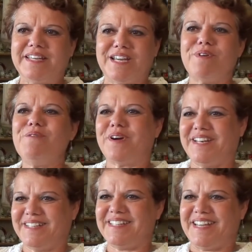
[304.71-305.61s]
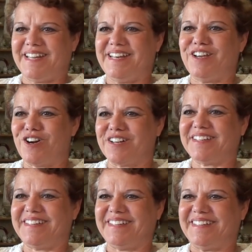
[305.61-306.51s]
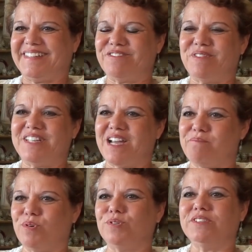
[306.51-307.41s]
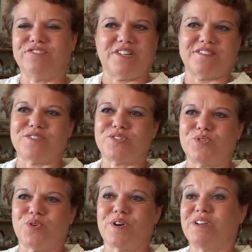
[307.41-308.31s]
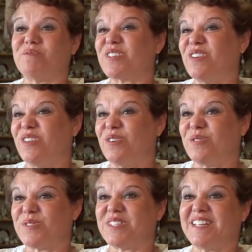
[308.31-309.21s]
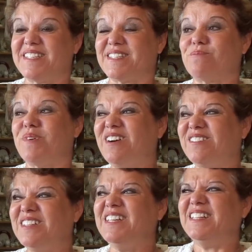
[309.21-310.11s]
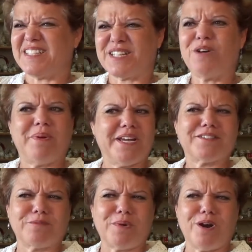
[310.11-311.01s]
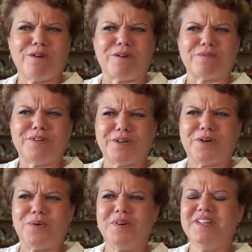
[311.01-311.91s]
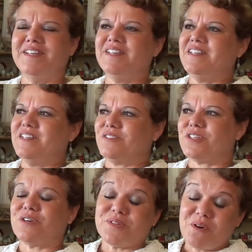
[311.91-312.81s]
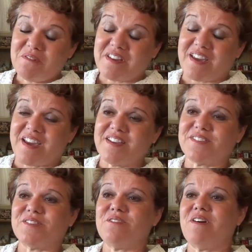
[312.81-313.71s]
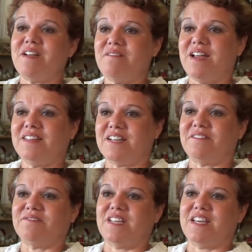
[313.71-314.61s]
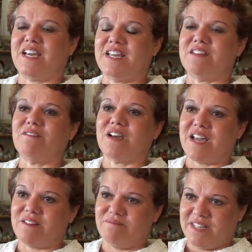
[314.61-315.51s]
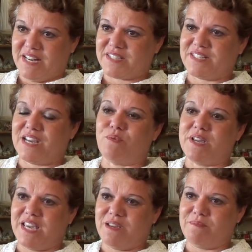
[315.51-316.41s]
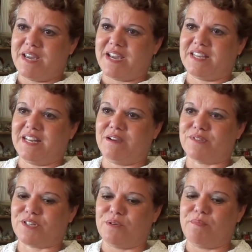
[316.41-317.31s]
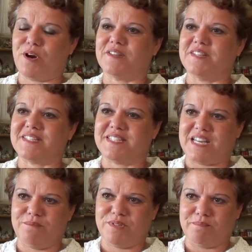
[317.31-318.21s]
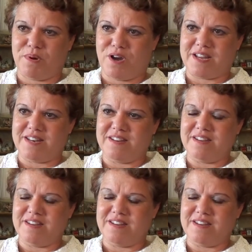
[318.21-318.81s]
and we went into Antioch, and I pulled in front of this store, and it was closed, and I said, well, let's come back tomorrow, you know. So she goes, okay. So I left, and the next day we came back, and I was going to park in the same spot